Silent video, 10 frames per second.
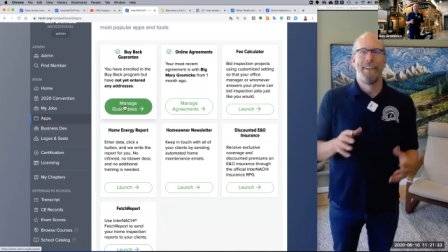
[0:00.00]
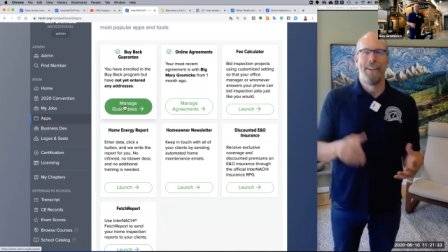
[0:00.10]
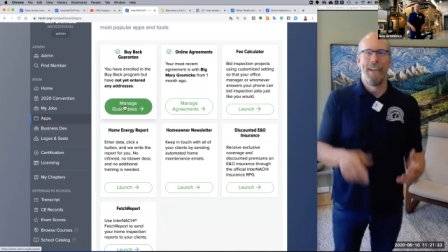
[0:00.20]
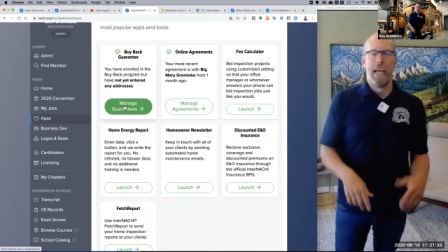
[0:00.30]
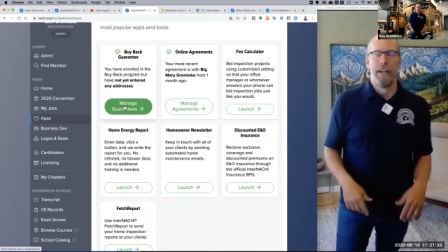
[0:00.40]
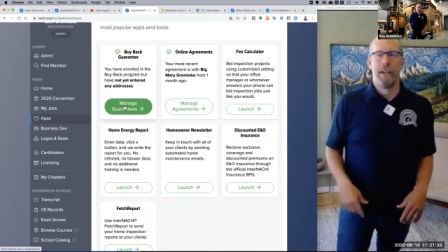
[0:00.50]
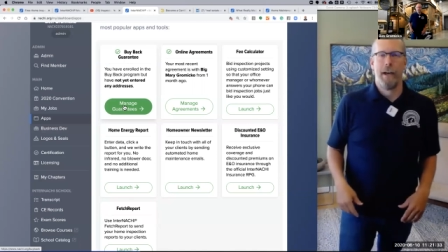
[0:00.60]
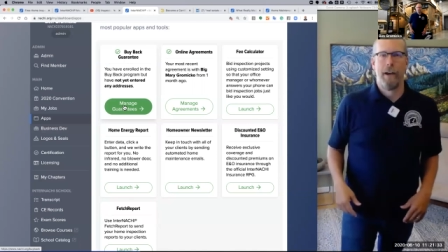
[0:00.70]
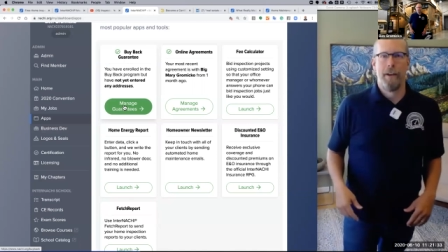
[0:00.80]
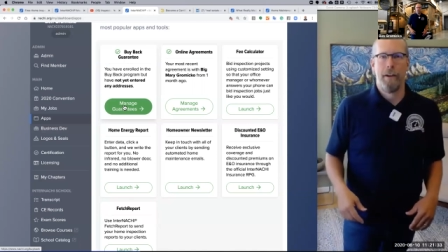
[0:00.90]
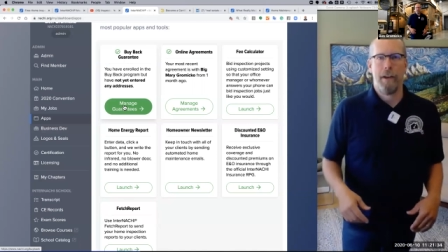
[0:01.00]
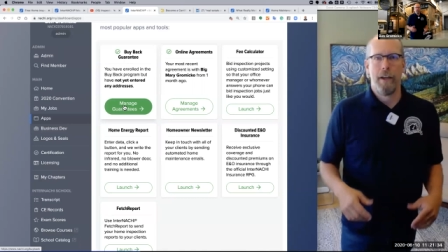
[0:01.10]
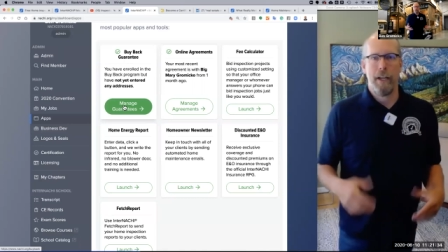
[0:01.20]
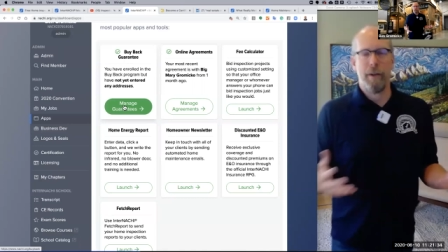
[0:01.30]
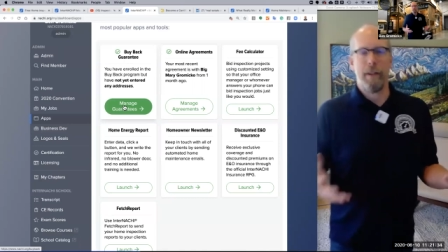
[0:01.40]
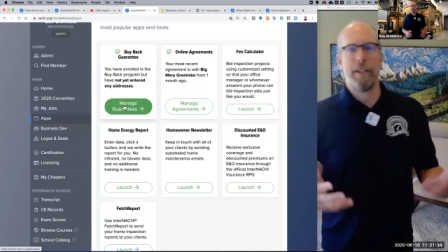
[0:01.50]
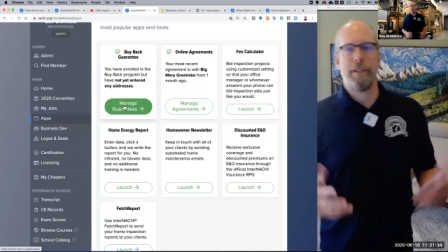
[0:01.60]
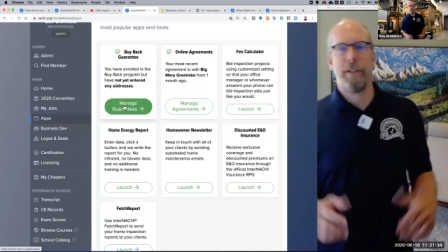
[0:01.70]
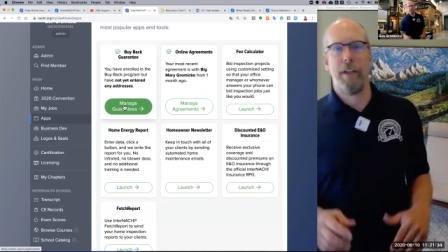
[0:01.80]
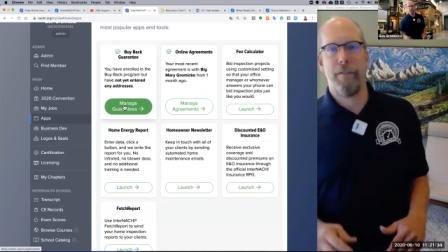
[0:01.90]
And uh, you know, that's
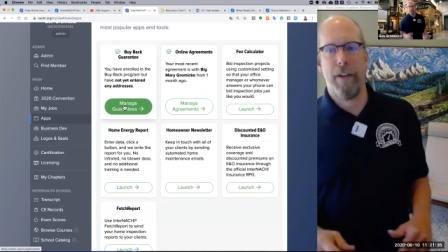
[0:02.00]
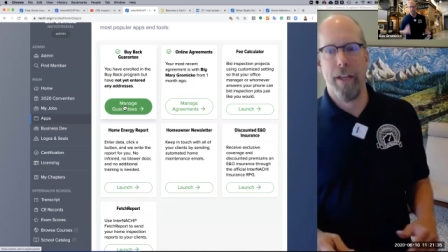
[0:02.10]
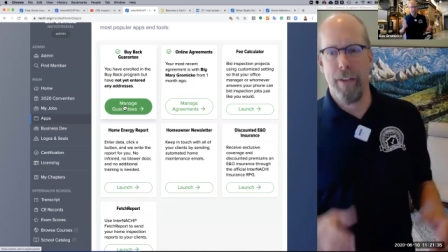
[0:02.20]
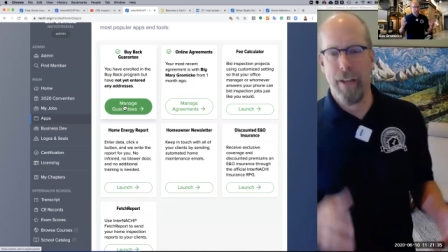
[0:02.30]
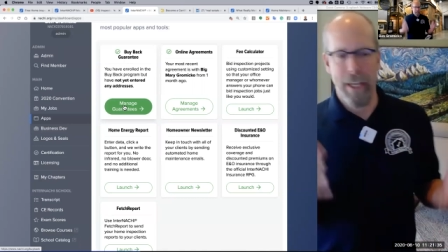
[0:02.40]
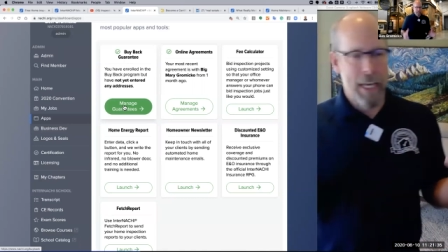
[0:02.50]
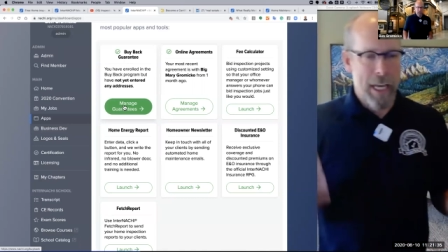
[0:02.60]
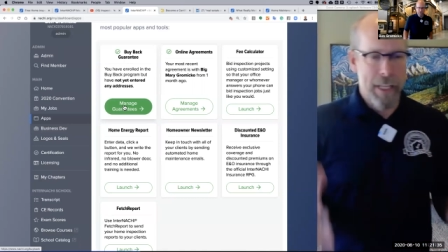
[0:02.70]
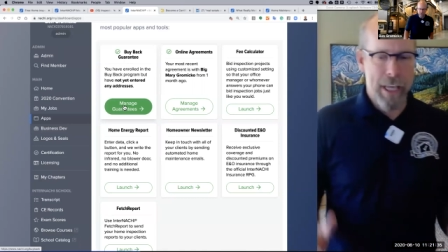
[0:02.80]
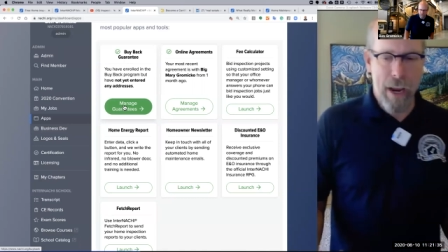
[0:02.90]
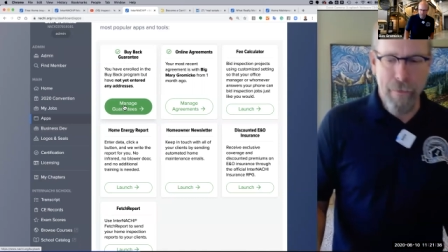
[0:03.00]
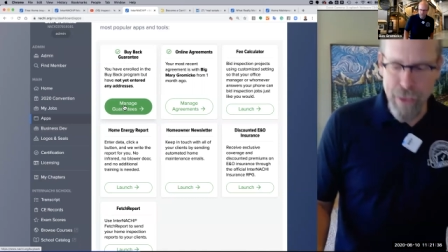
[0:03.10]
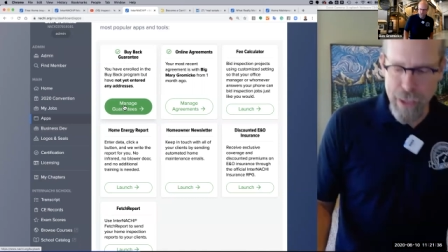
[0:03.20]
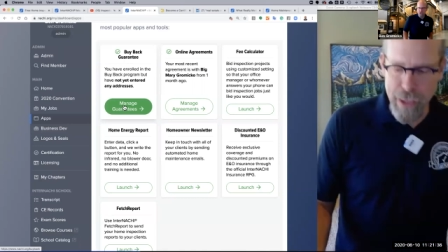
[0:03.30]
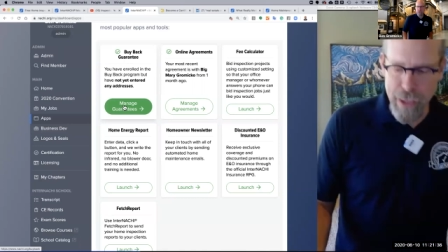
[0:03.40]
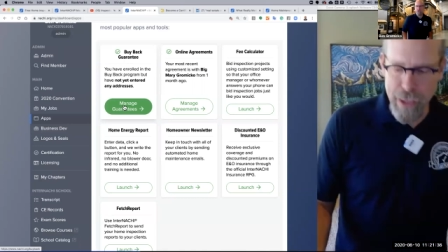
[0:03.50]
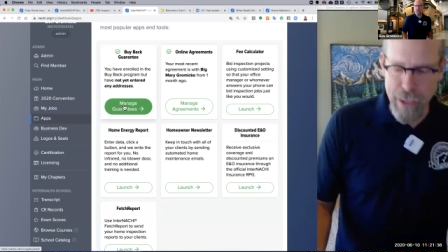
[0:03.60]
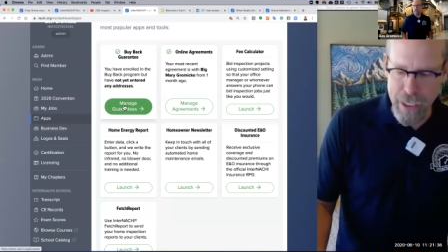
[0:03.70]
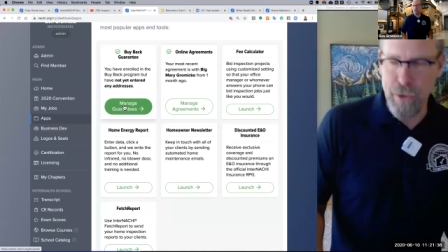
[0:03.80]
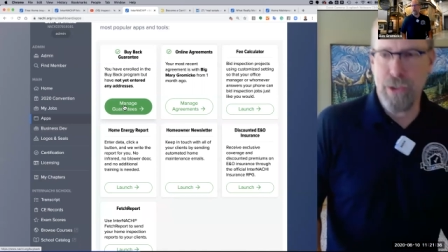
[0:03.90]
another video thing. It's, everything you do should
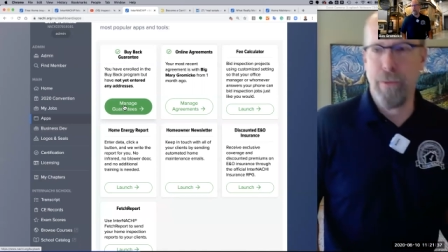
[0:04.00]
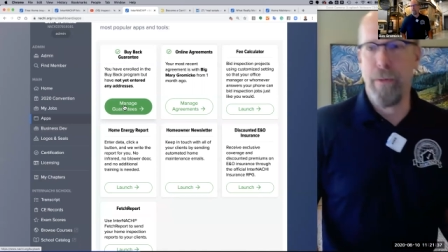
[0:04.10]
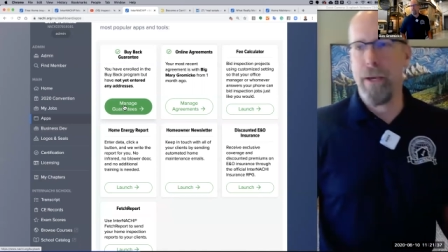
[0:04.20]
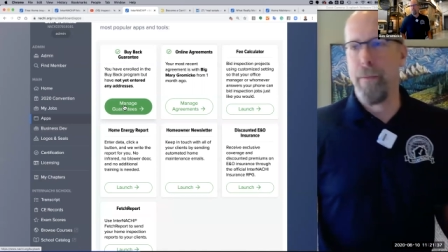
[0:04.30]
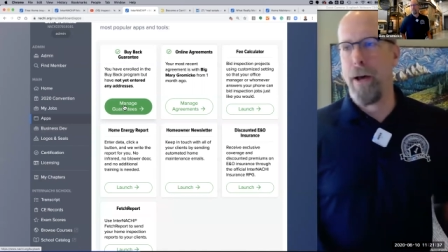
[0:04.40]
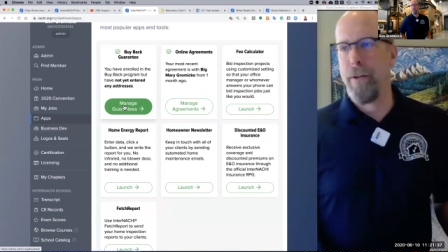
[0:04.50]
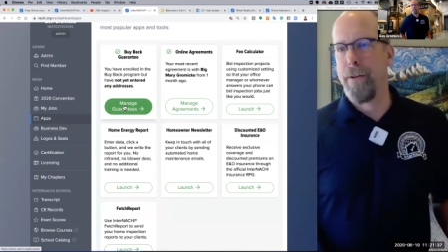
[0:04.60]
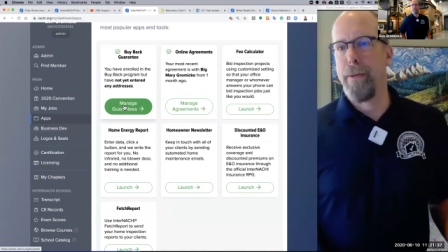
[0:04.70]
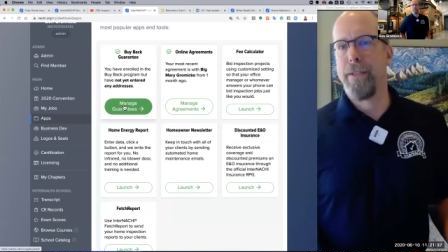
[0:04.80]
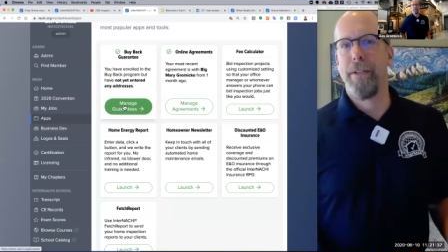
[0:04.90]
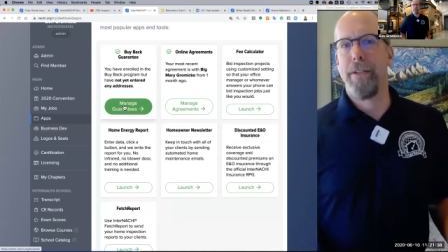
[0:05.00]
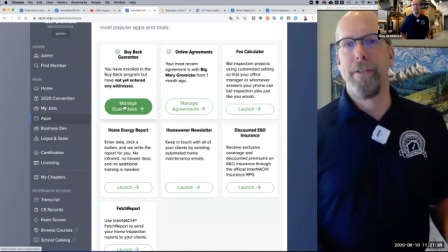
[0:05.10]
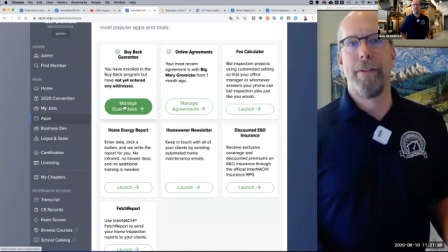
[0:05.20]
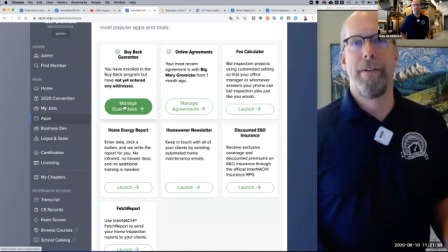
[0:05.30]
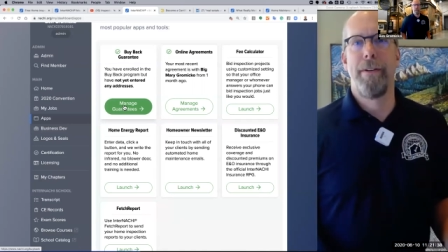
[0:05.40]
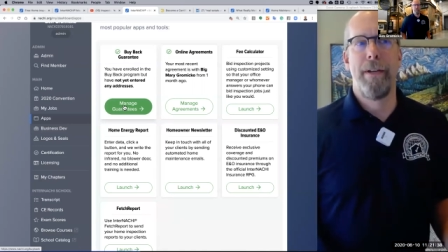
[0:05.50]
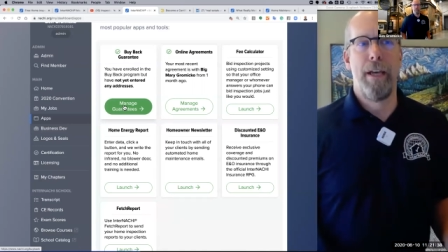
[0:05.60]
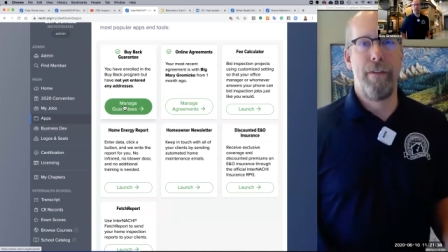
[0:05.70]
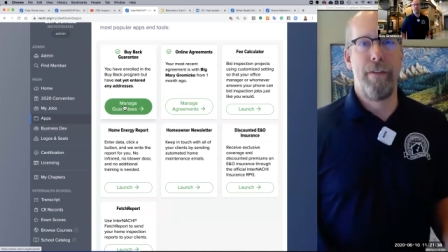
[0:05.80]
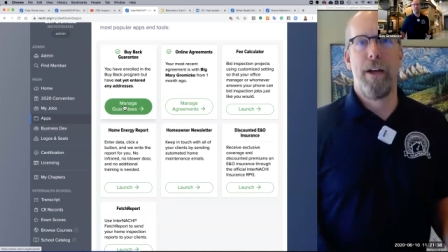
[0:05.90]
be about your business if you
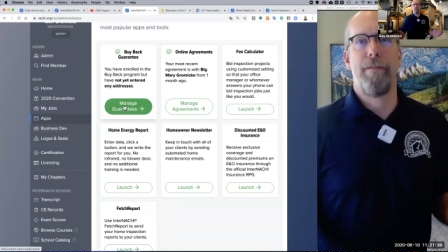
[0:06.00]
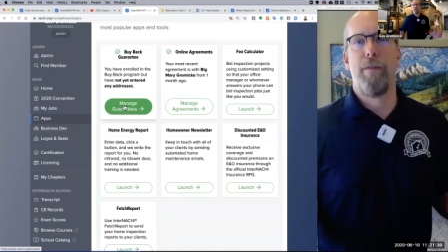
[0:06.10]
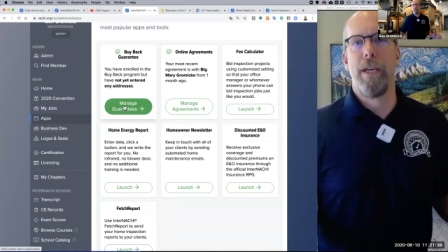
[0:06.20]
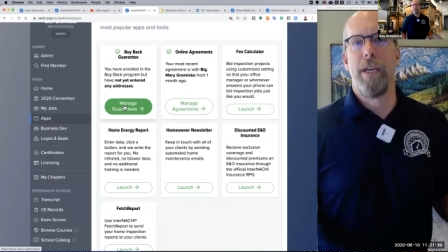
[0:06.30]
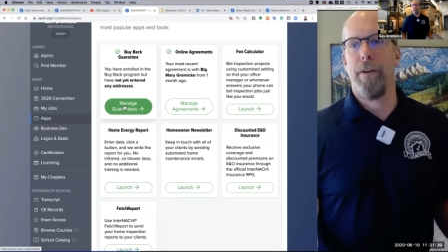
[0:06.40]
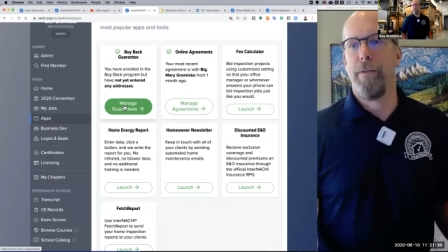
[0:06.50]
love what you do.